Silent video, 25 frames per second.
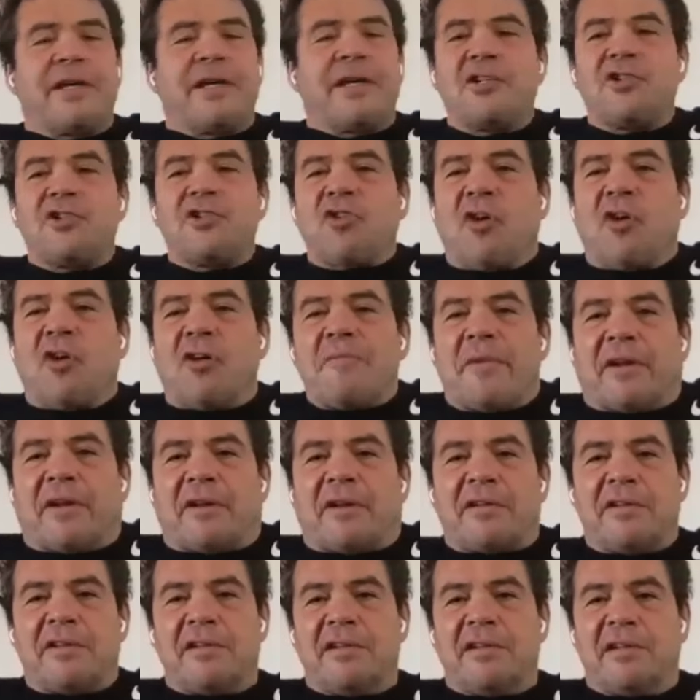It's
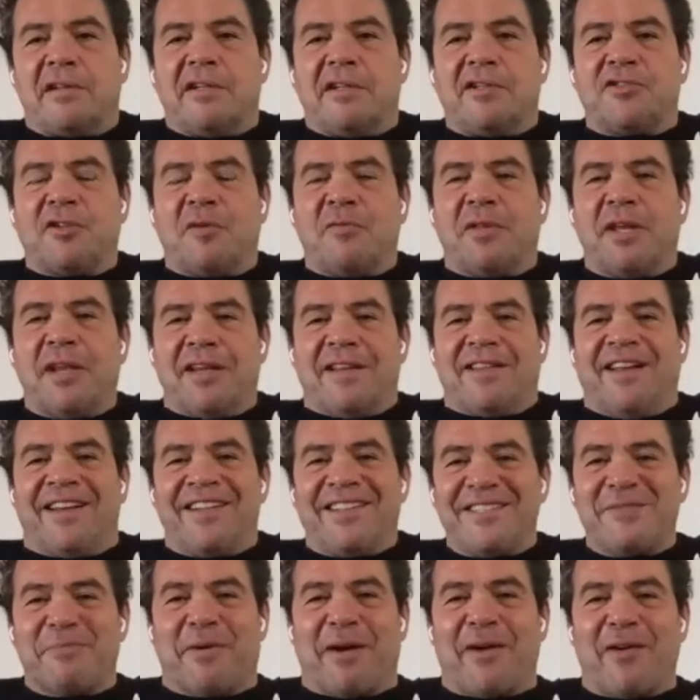something that's part of
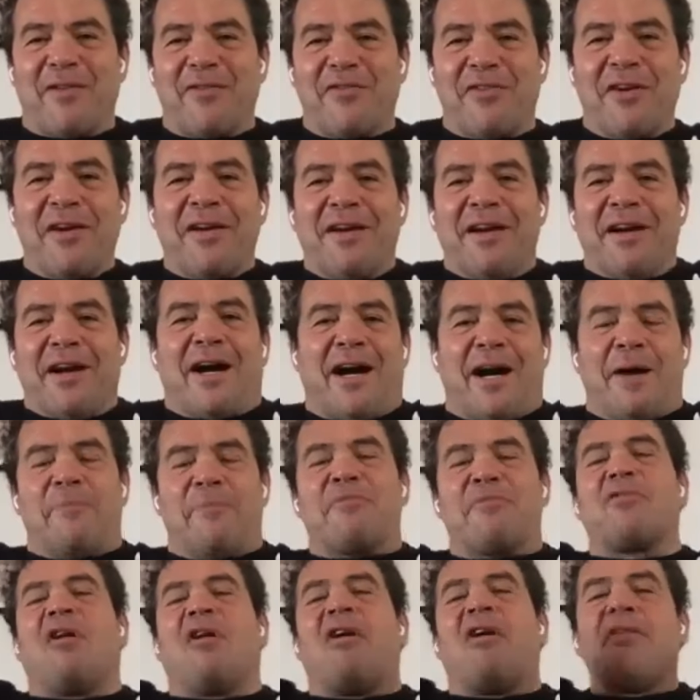a
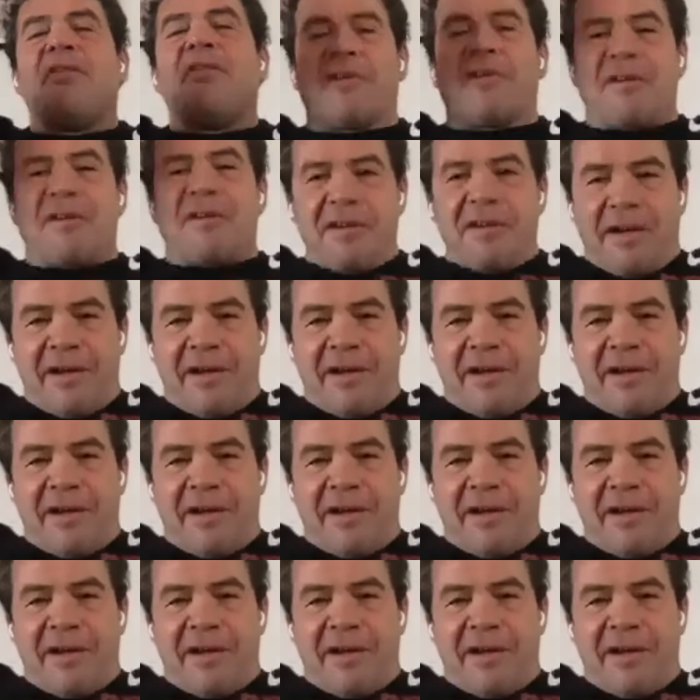broader um,